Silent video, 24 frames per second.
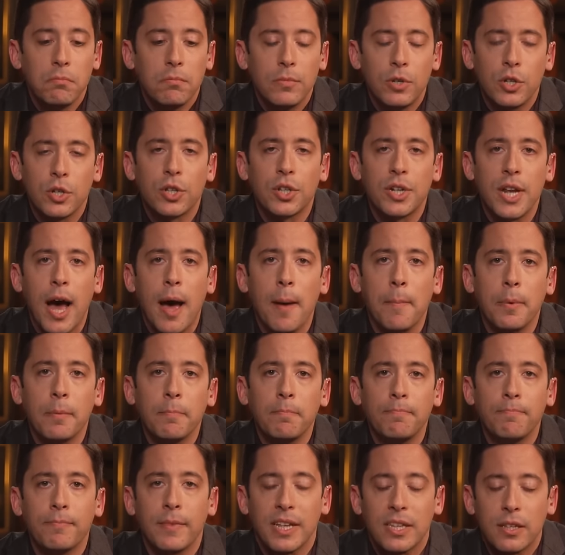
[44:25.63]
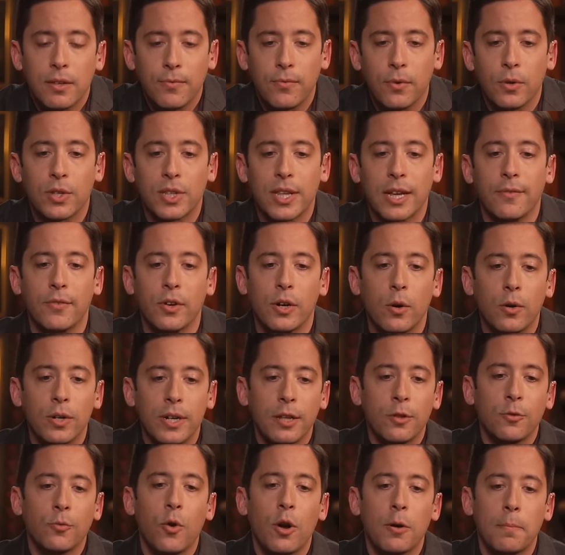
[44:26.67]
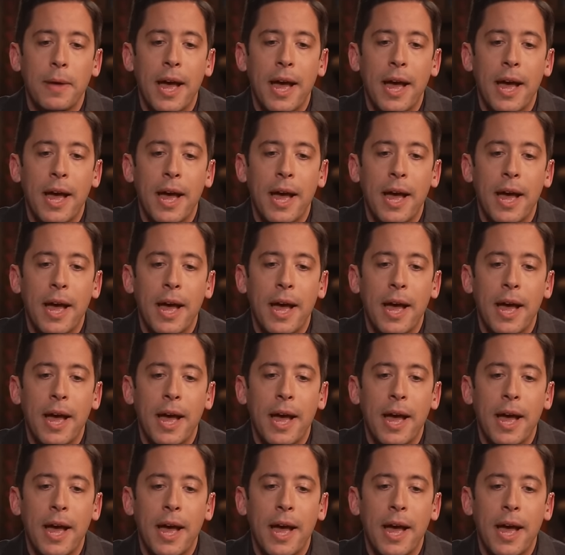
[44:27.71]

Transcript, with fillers: Just stop. That's the first thing. If you're going down the wrong